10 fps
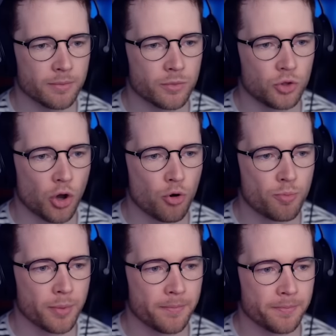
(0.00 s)
Dope.
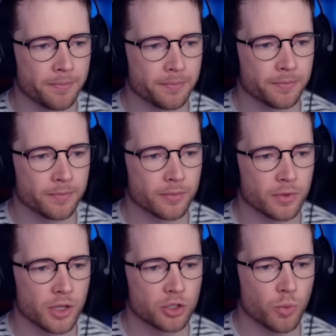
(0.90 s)

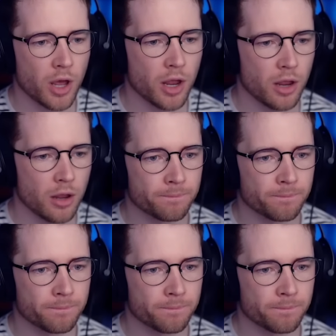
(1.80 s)
This way.